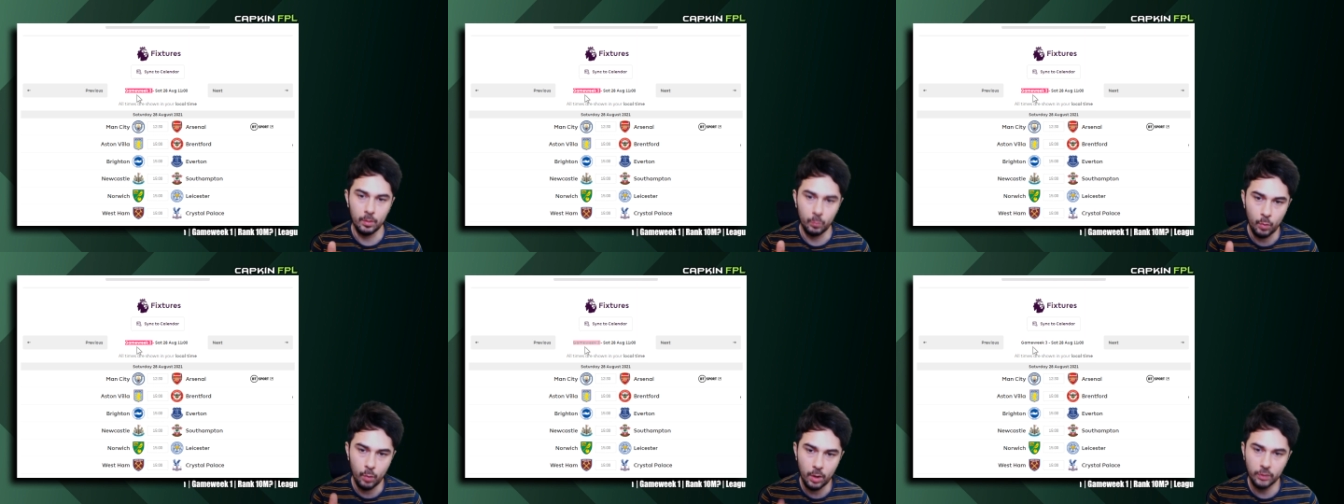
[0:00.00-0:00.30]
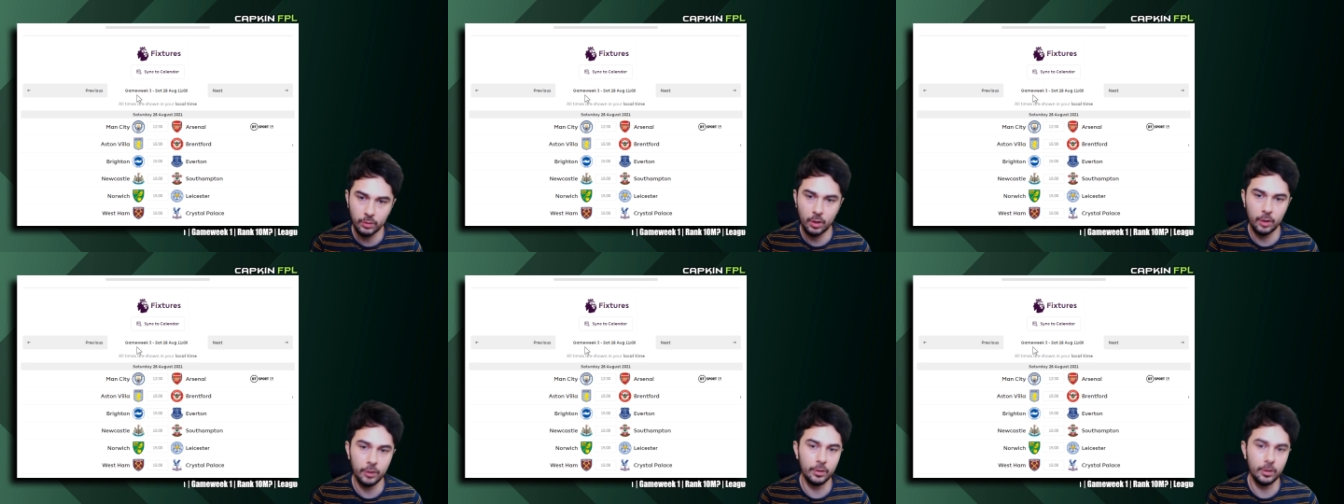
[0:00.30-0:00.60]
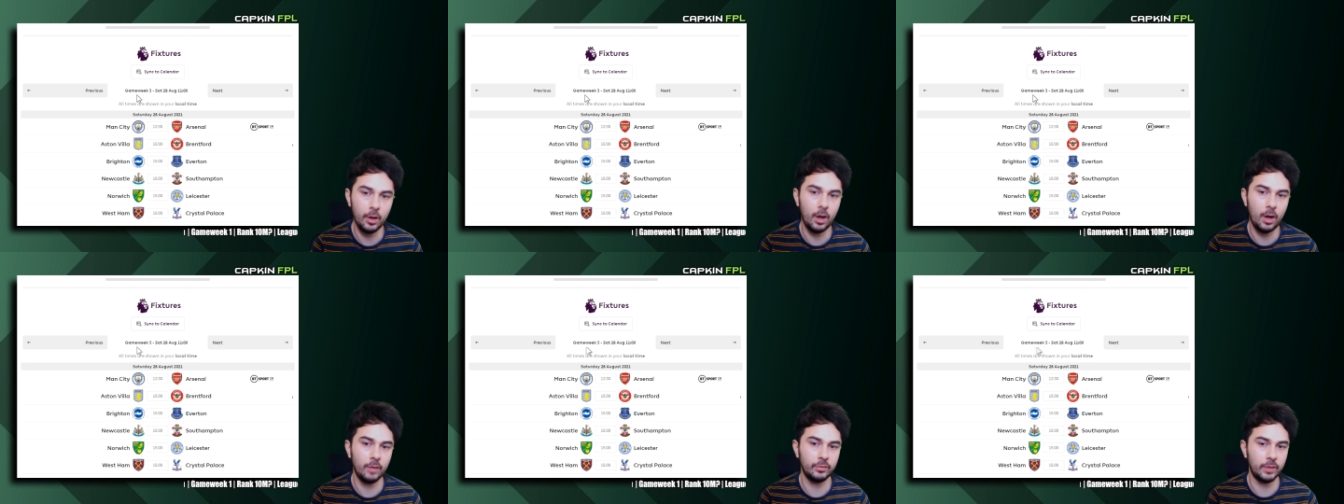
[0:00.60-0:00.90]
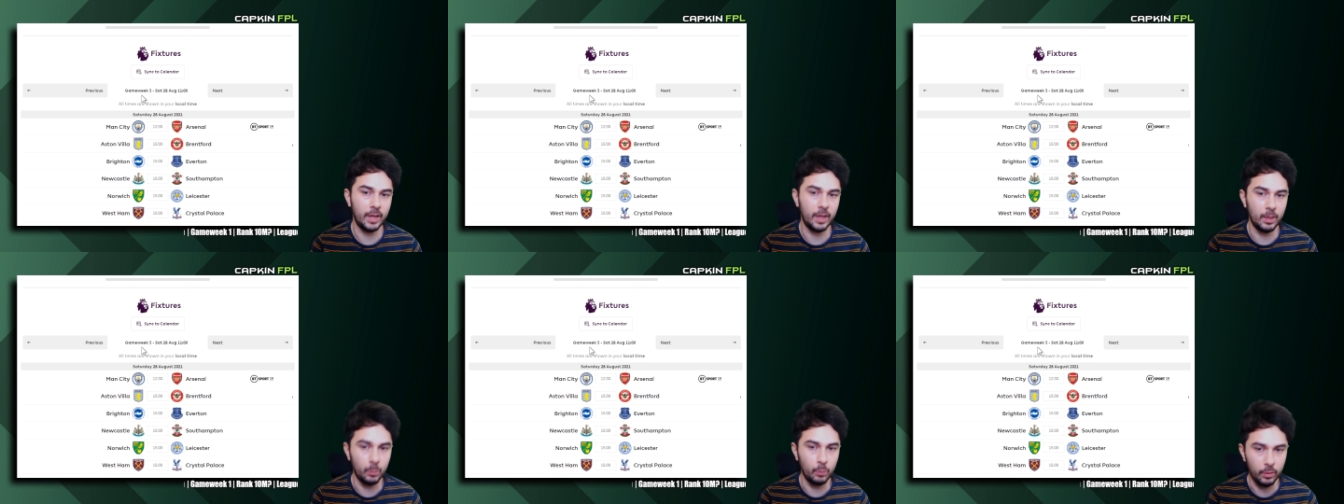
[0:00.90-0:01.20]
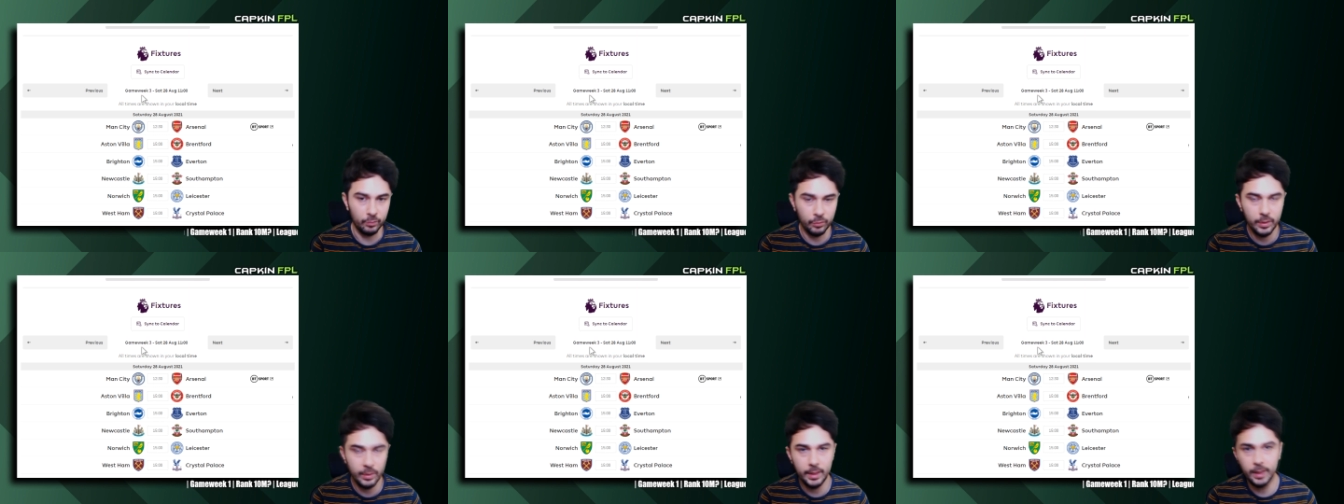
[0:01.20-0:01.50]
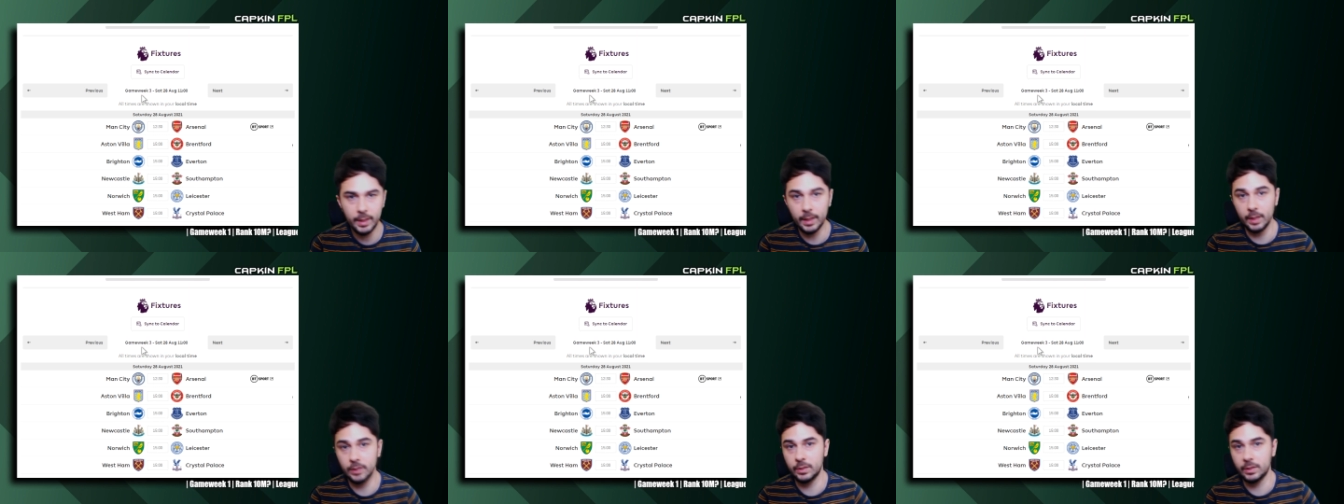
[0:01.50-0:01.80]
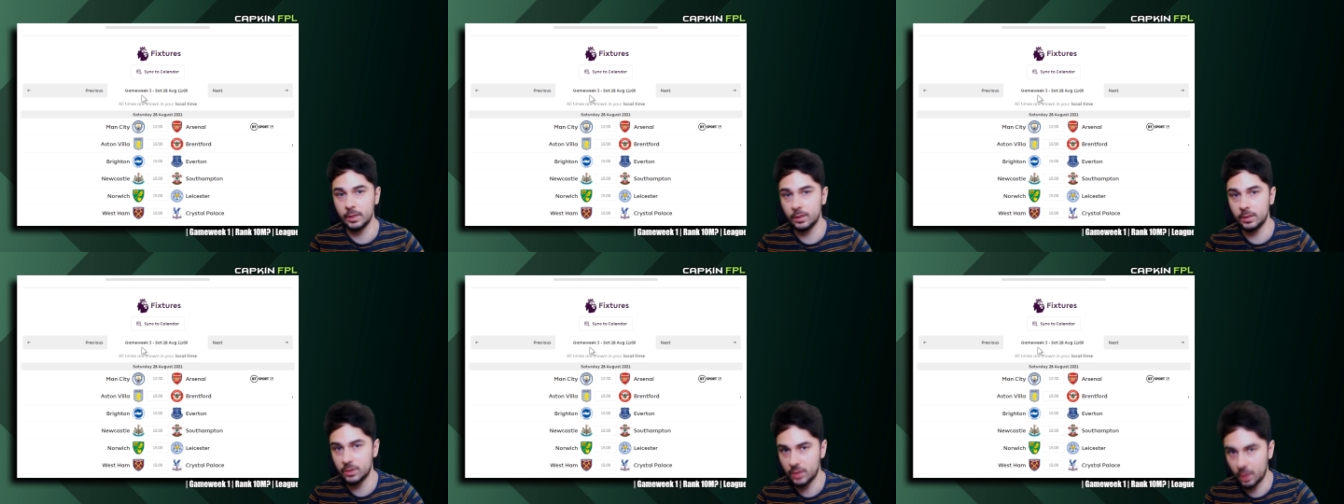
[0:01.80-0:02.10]
wild card in after game week three is the
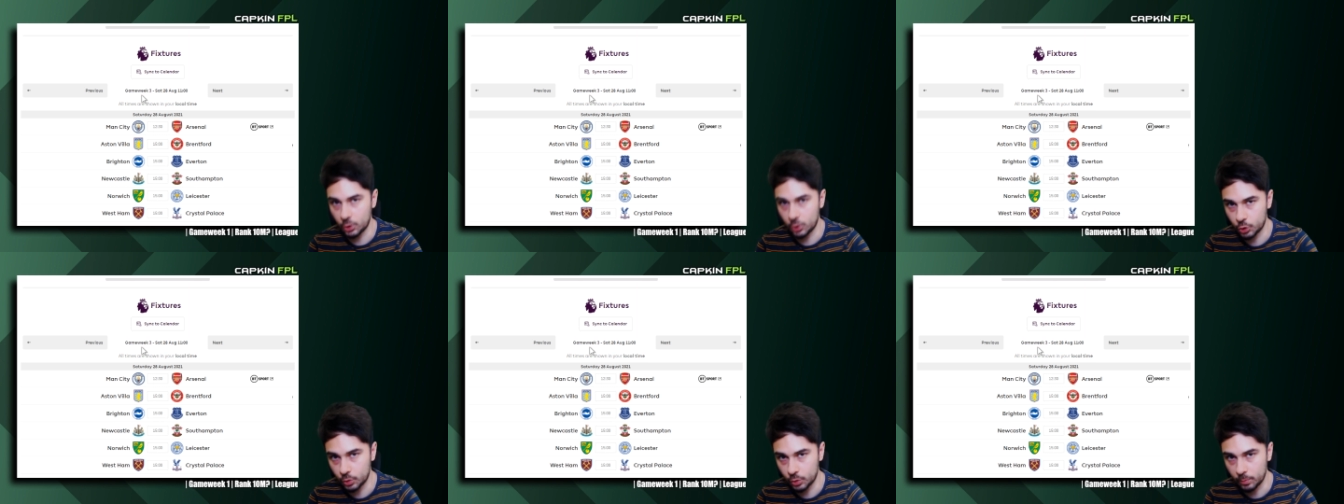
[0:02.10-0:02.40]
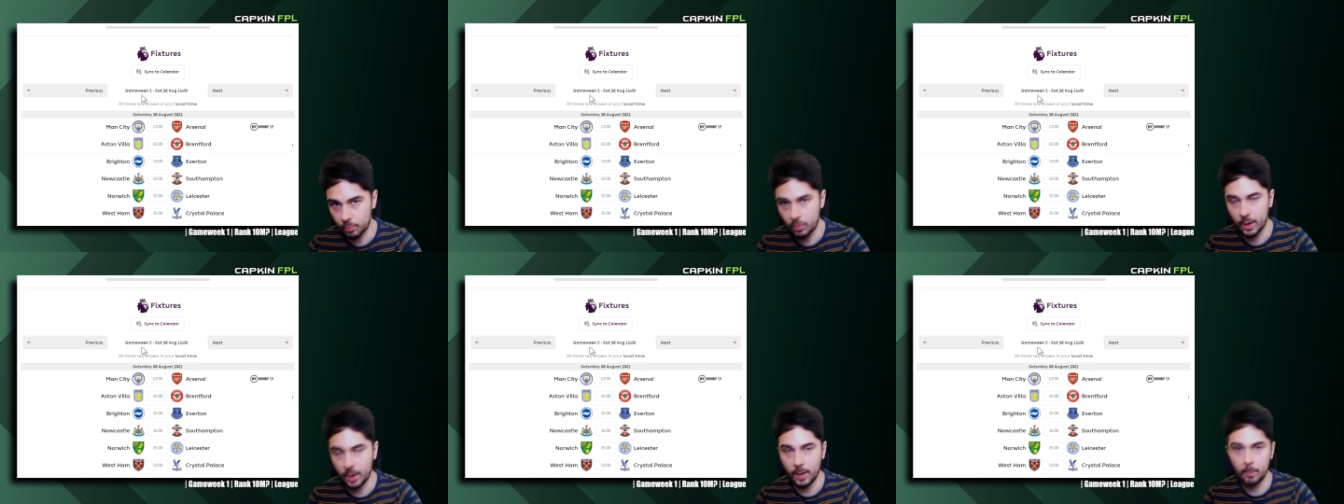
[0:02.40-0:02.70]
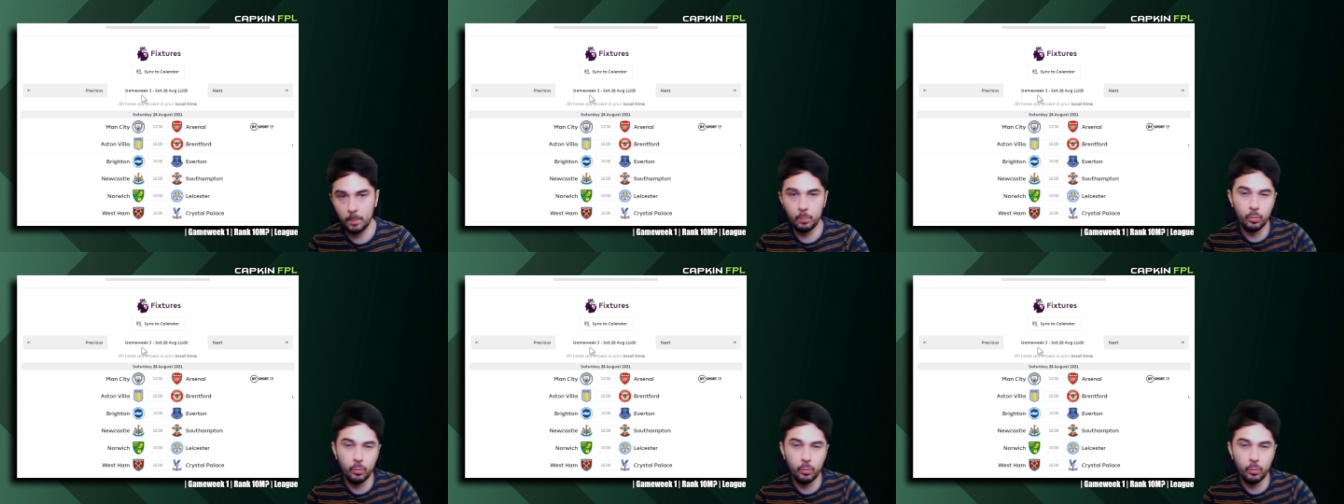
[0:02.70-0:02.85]
international break.